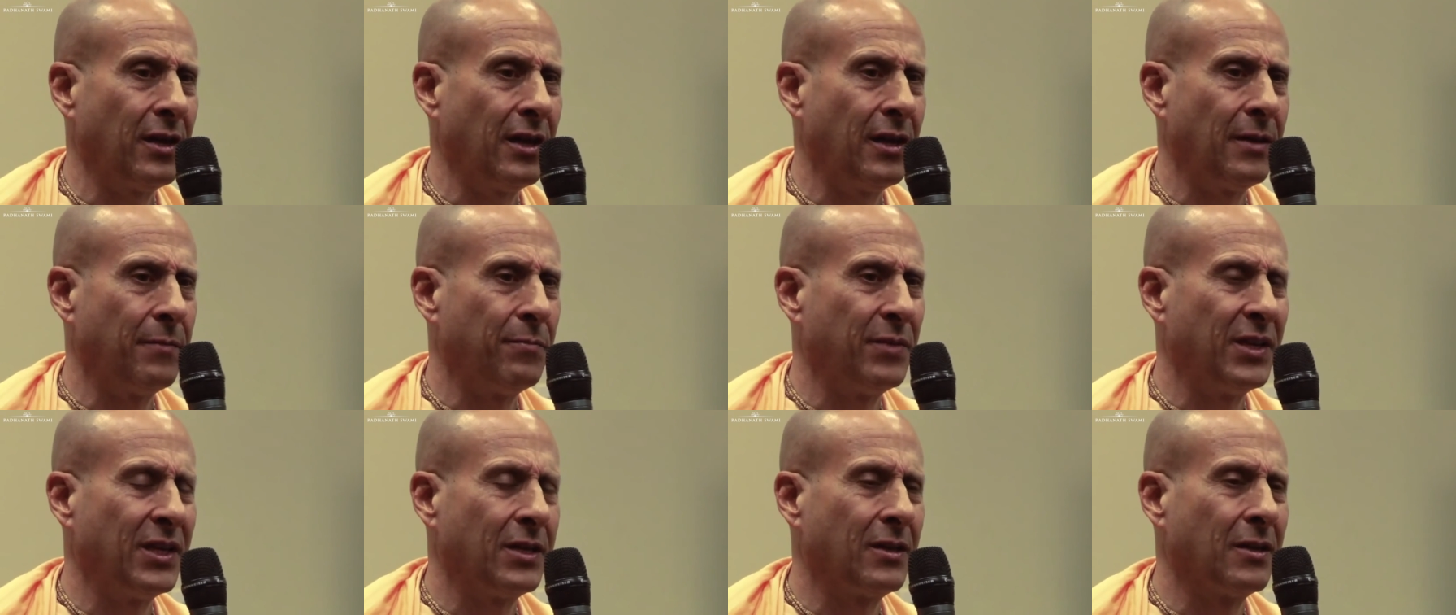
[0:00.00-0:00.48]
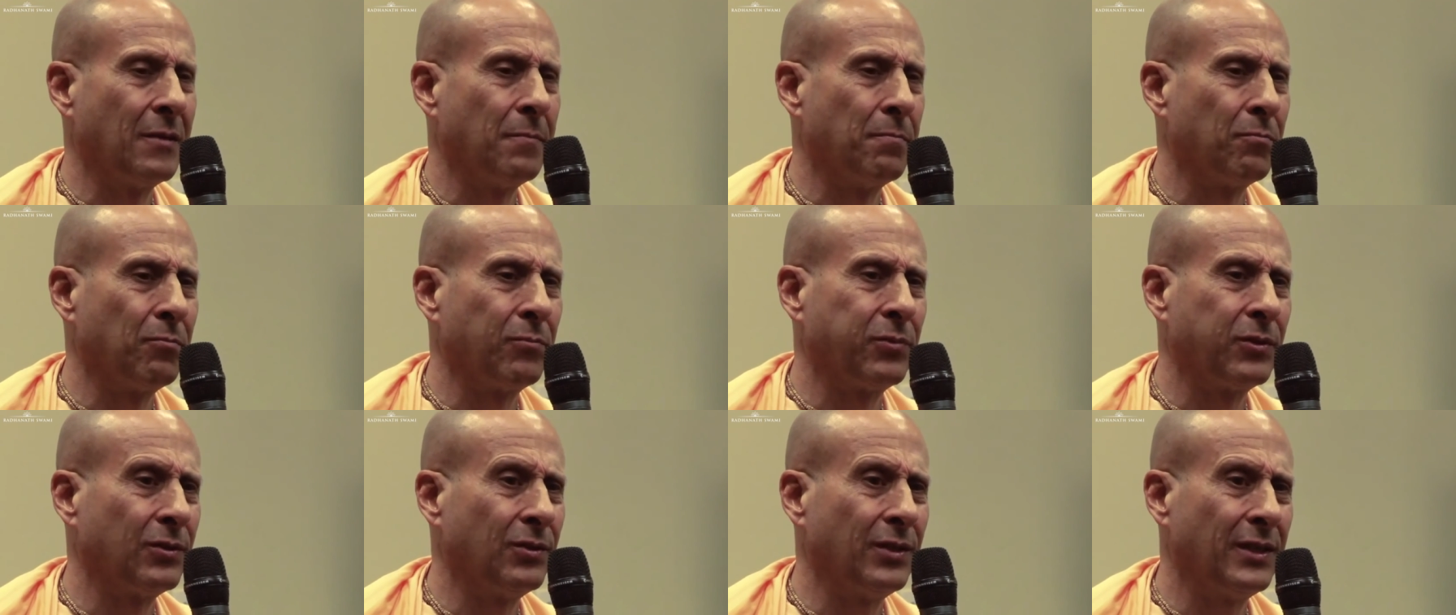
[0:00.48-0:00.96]
and be
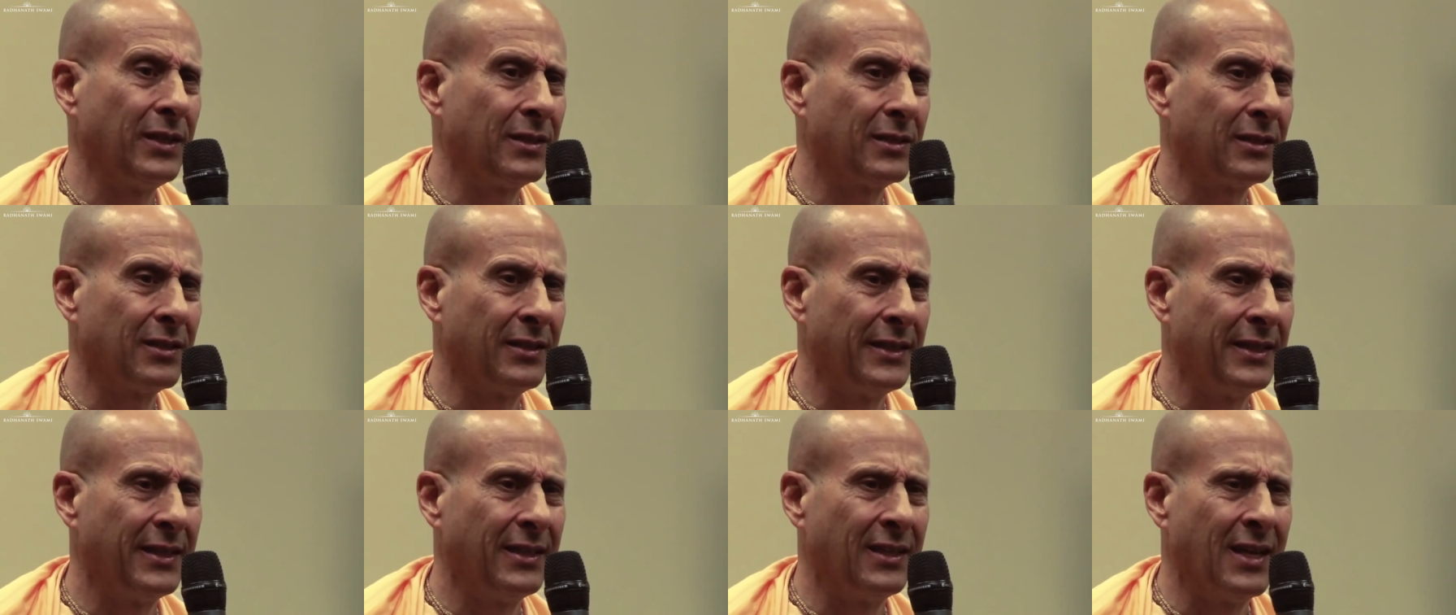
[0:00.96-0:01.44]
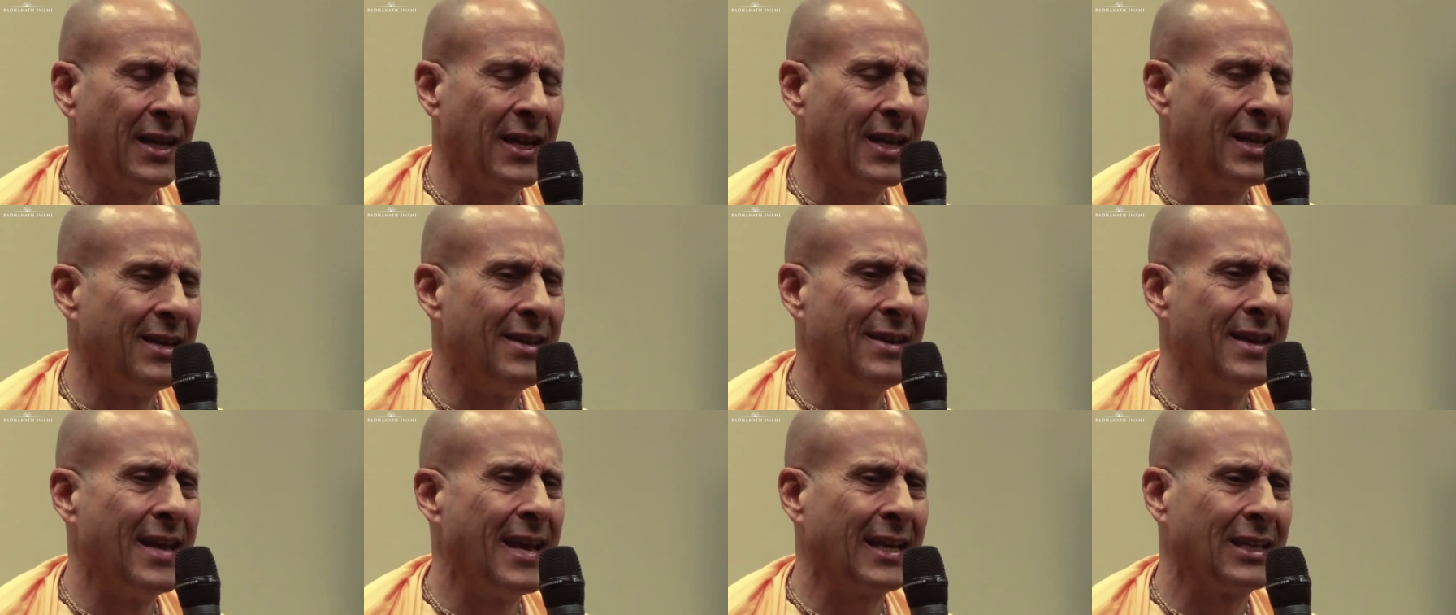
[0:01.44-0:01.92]
completely
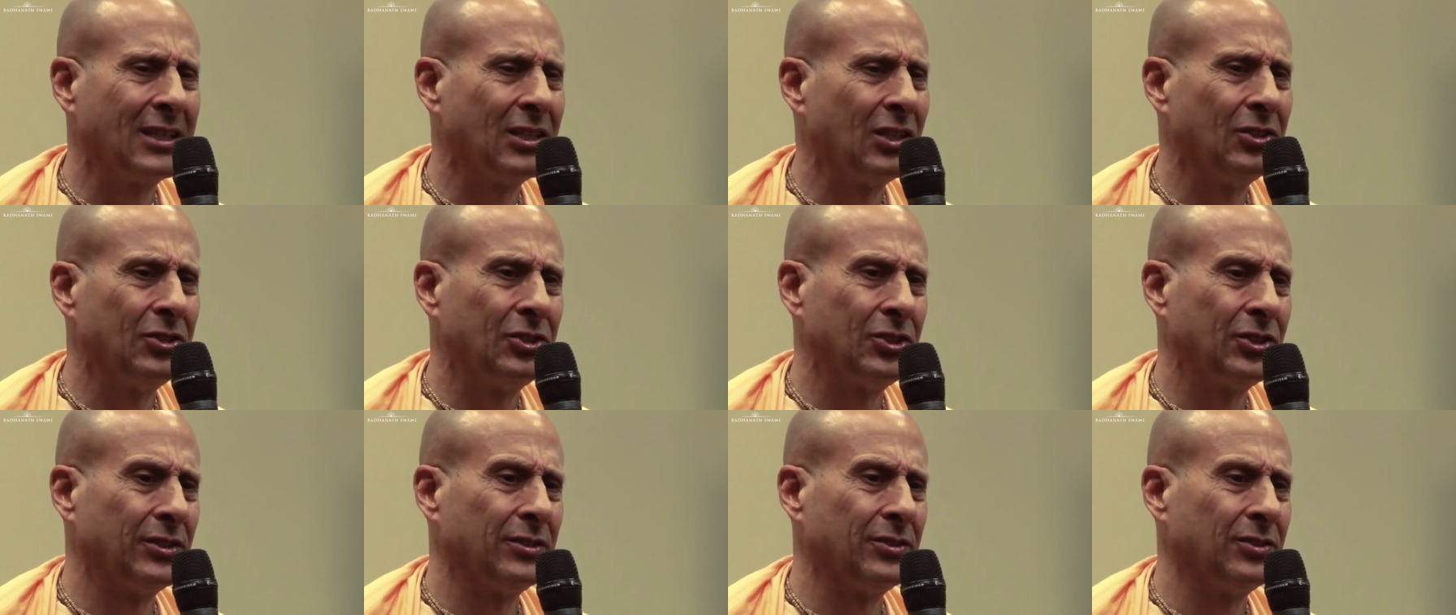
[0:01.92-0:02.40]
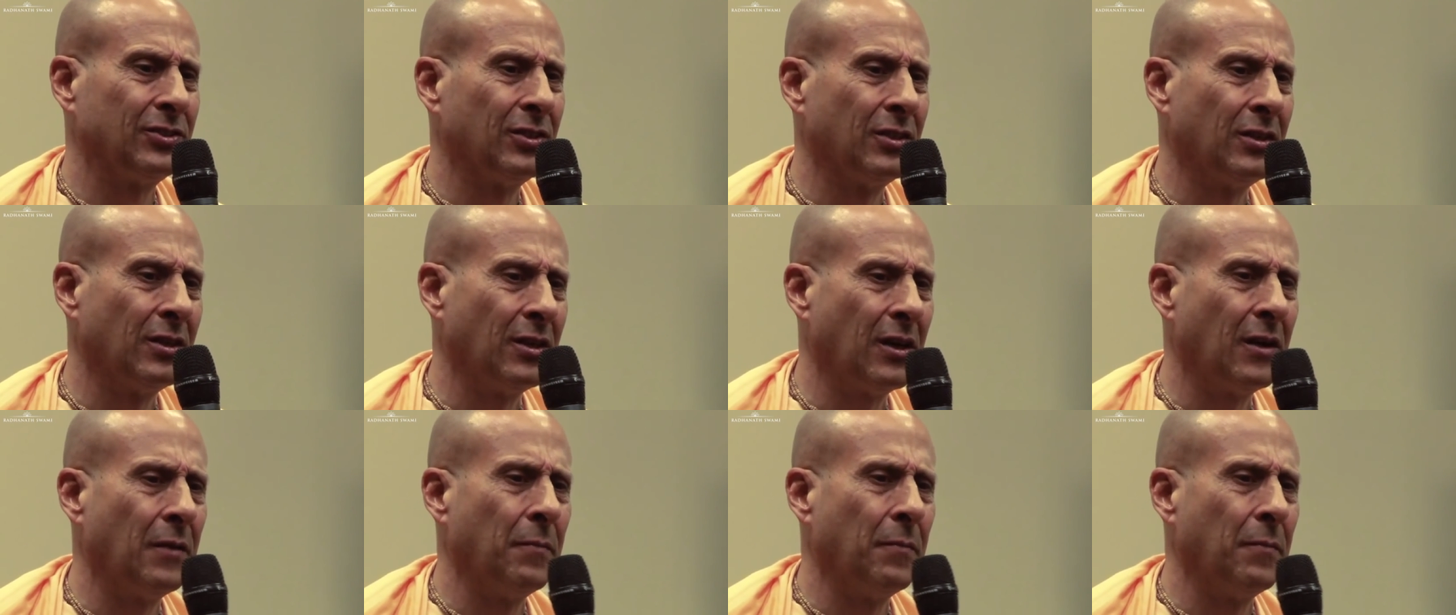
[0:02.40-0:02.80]
negligent